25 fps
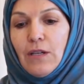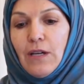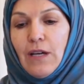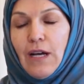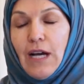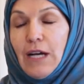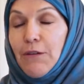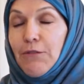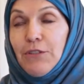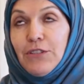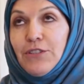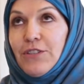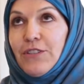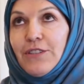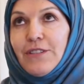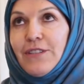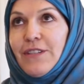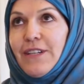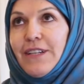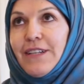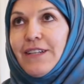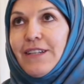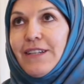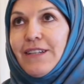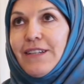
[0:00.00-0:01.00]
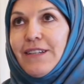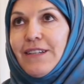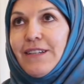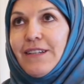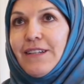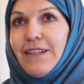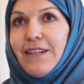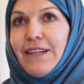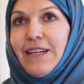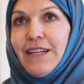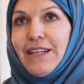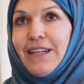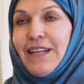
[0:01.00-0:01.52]
I was just like,
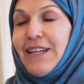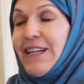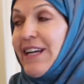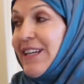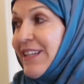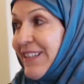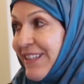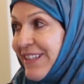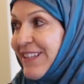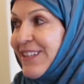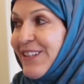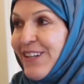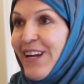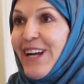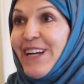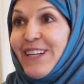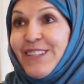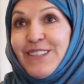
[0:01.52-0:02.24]
I